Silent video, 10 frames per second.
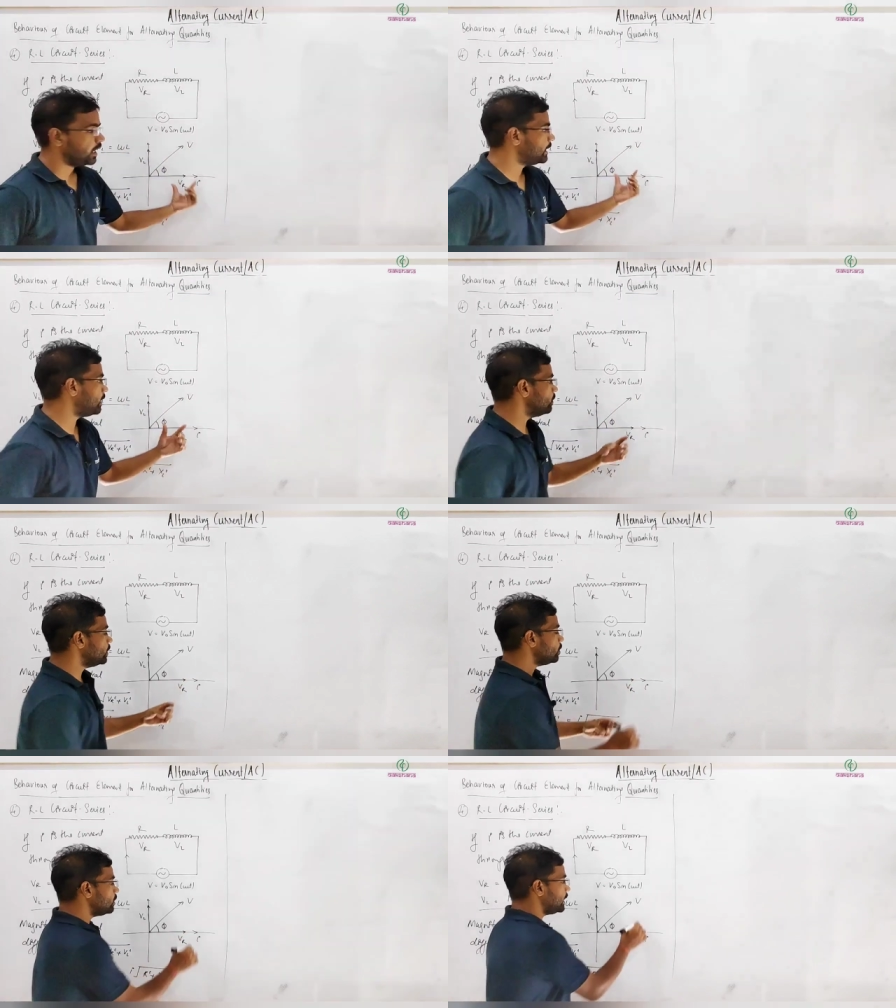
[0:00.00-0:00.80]
Now
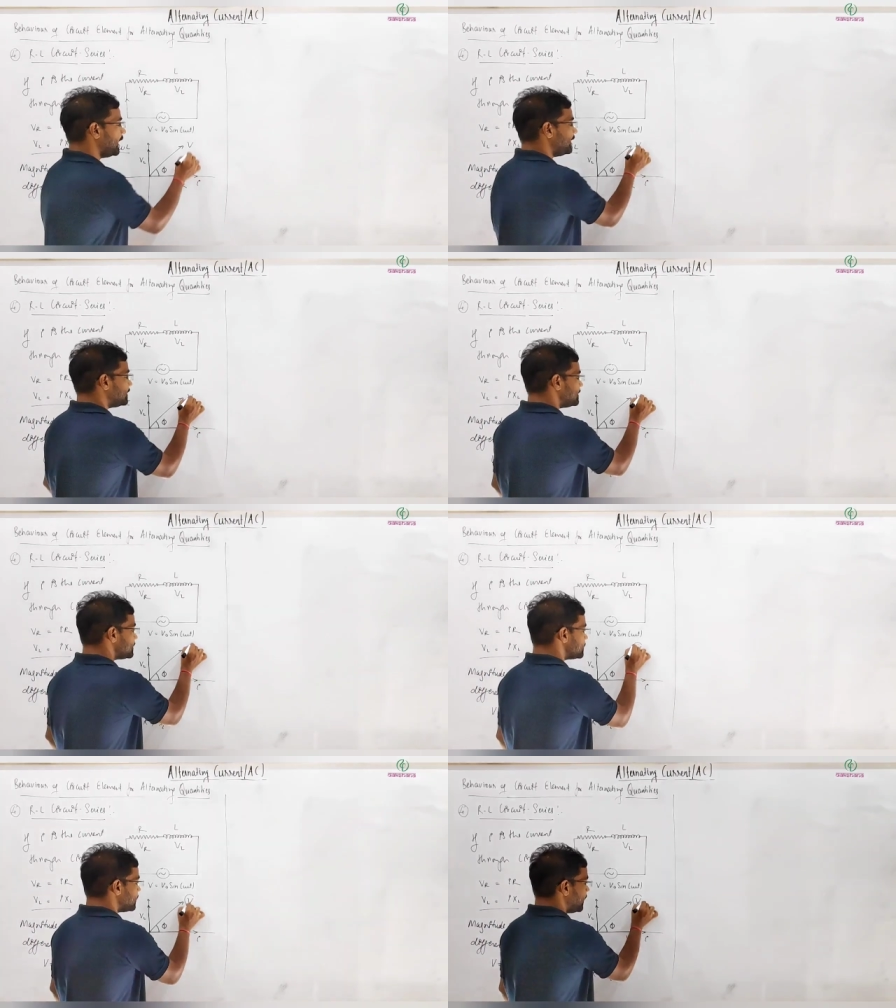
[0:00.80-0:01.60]
your net, this
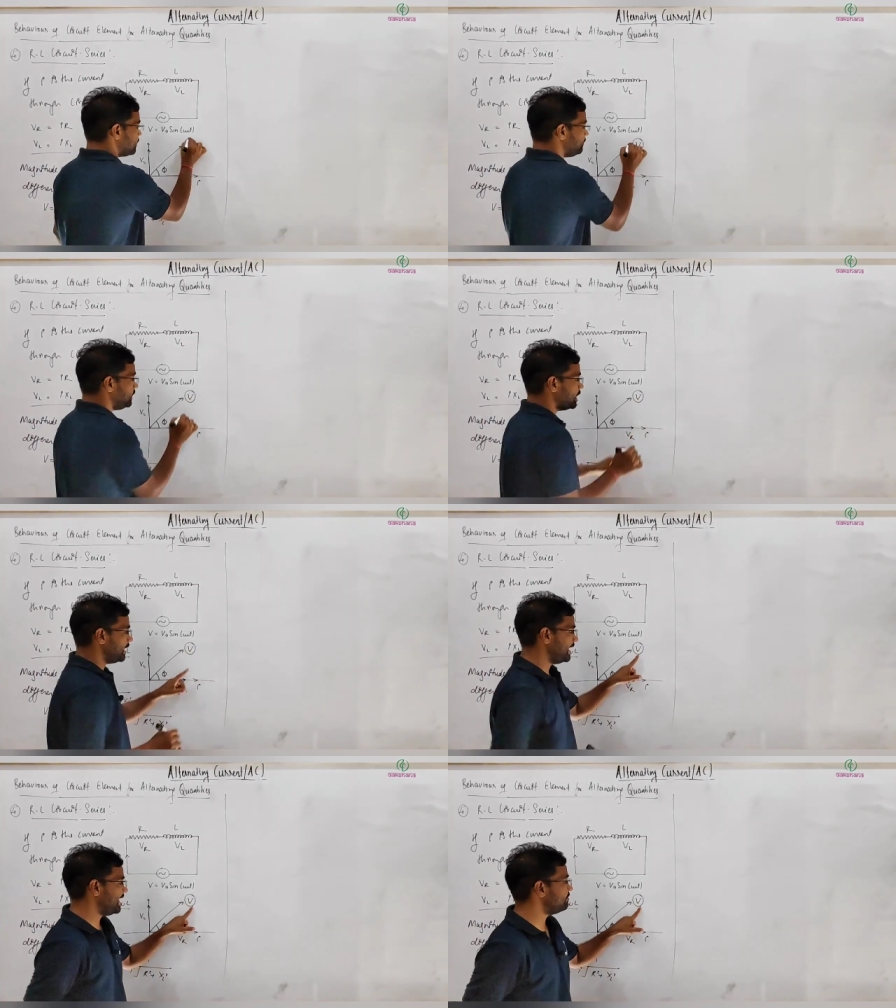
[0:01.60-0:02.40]
is the net V,
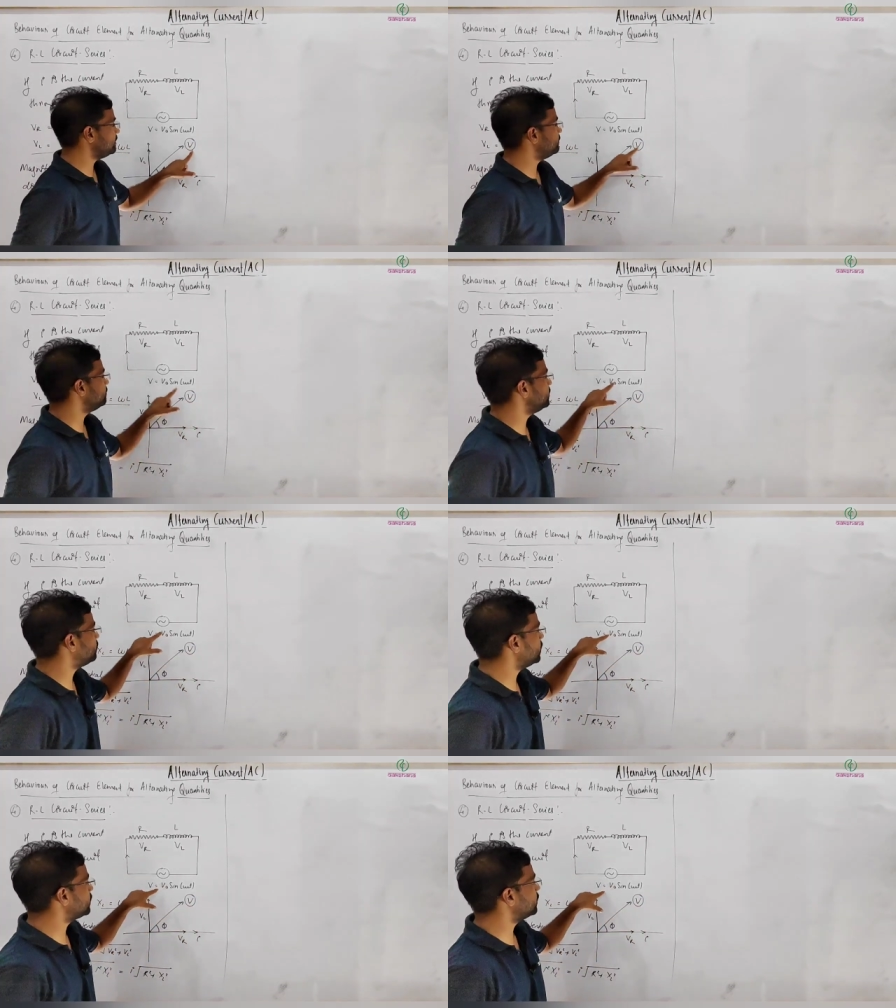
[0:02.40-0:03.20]
and net V will be
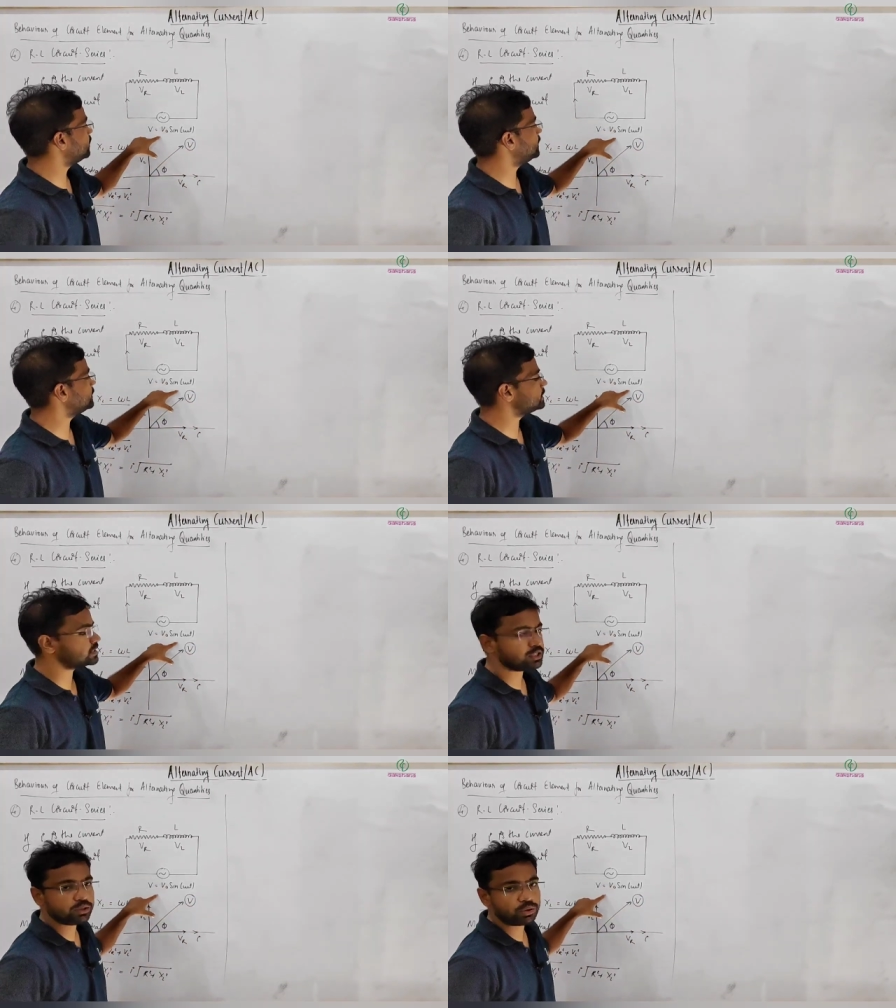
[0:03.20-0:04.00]
what? Like
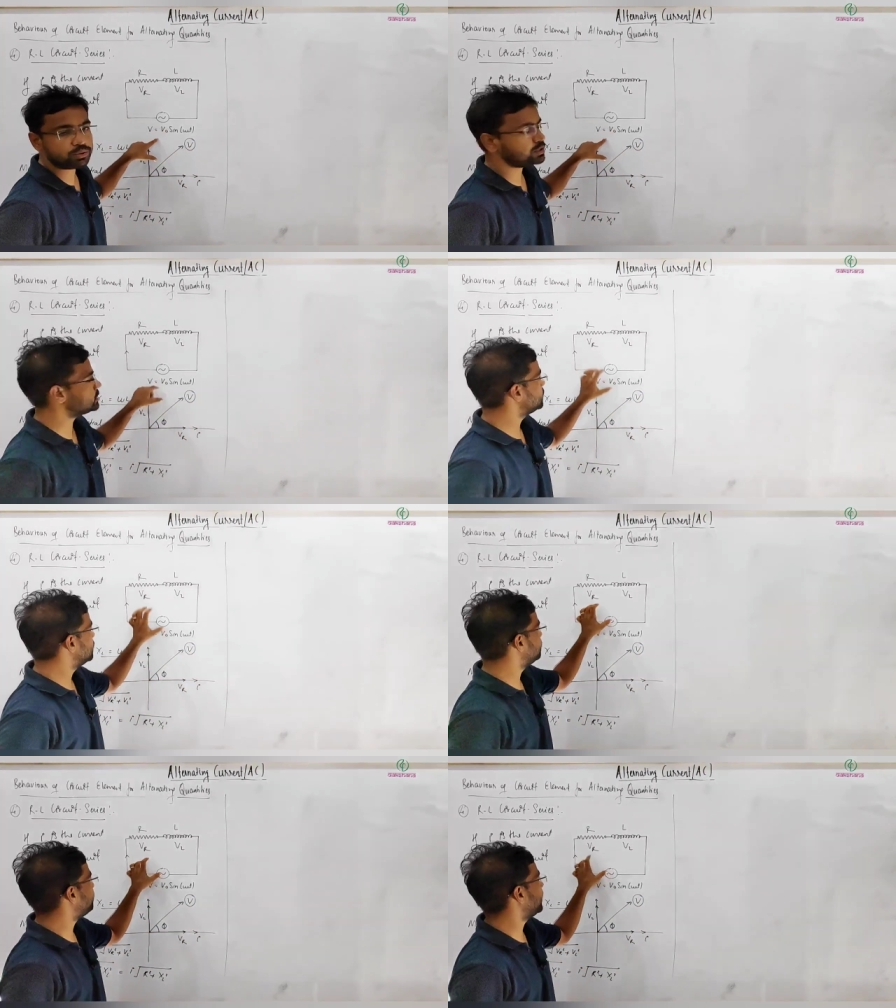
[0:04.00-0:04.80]
this, equal to this.
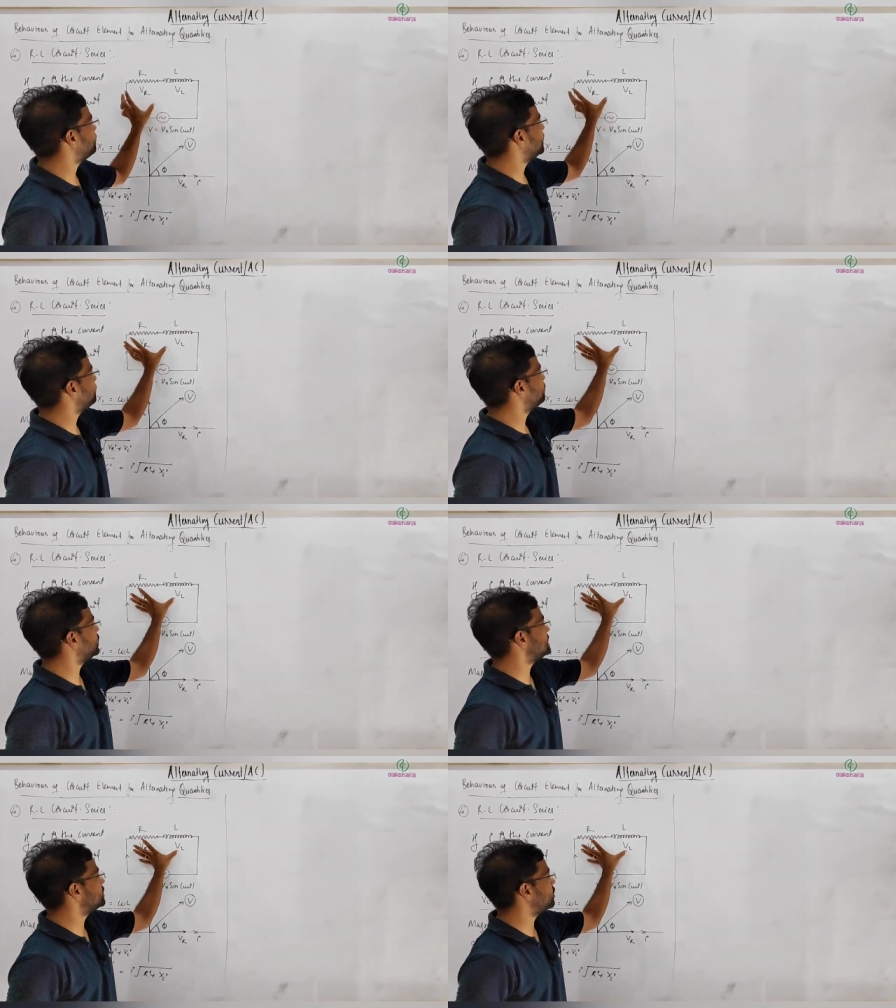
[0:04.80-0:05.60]
If I apply
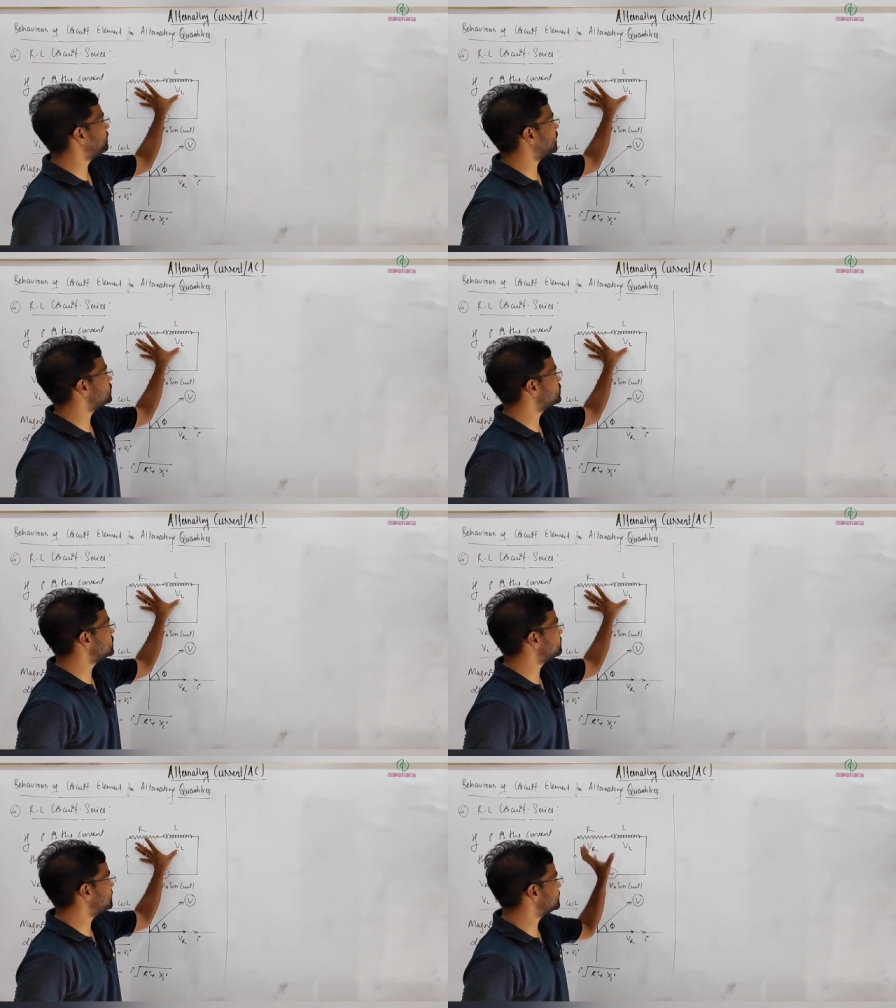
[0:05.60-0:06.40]
potential drop across
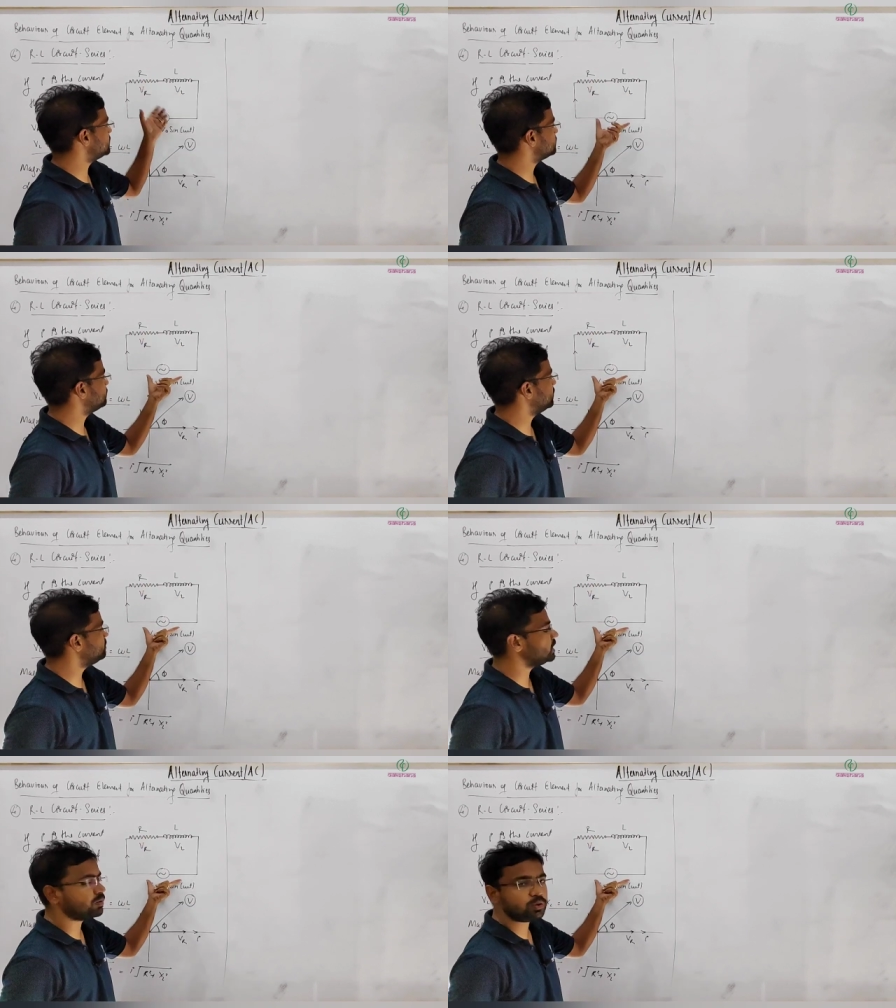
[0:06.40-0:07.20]
this plus this will
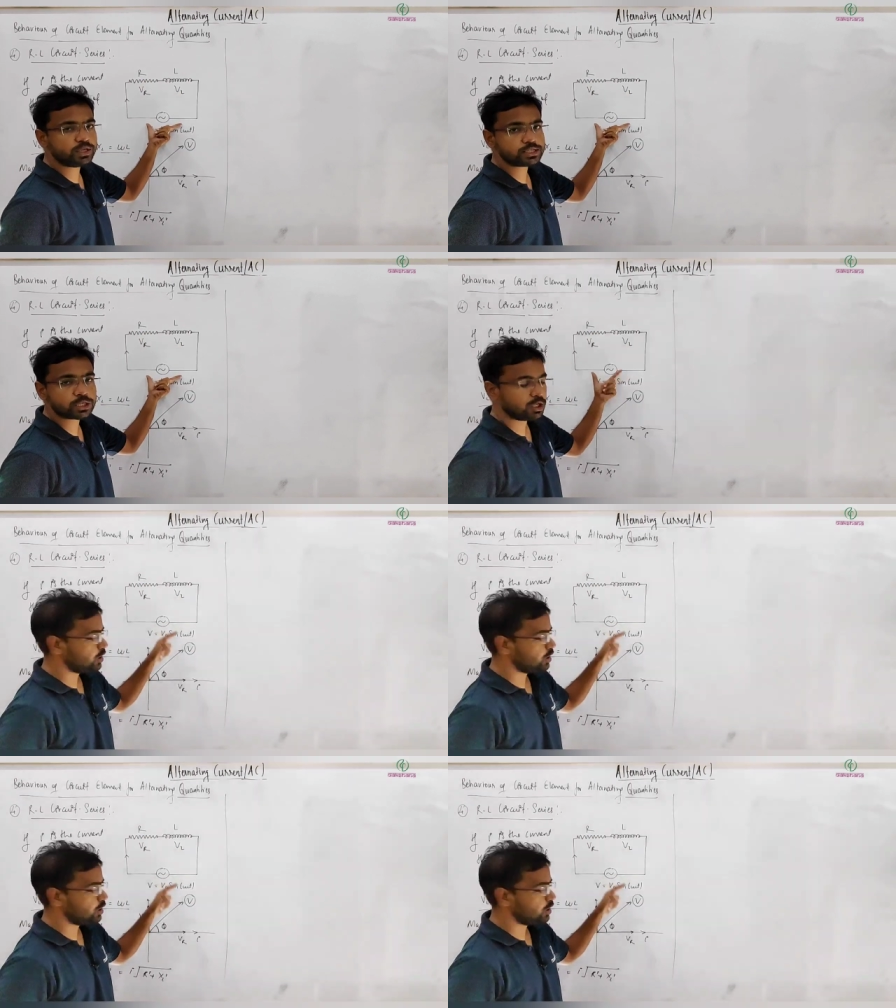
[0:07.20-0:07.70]
be equal to this.